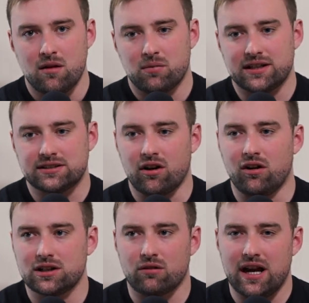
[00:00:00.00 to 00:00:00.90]
but it's an
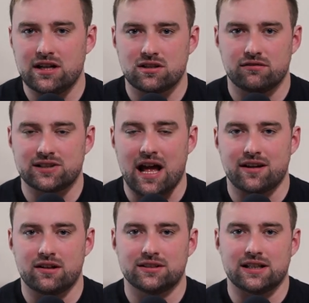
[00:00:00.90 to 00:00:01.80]
alteration of
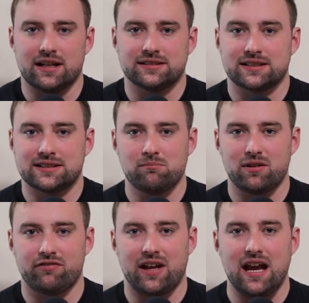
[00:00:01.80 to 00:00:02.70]
standards and it's a
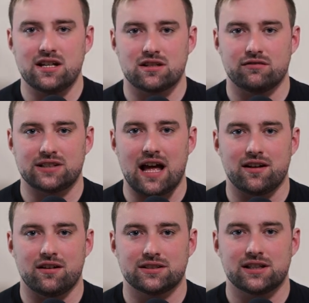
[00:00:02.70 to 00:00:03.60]
simplification of
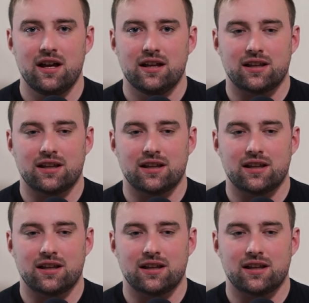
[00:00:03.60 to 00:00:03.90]
standards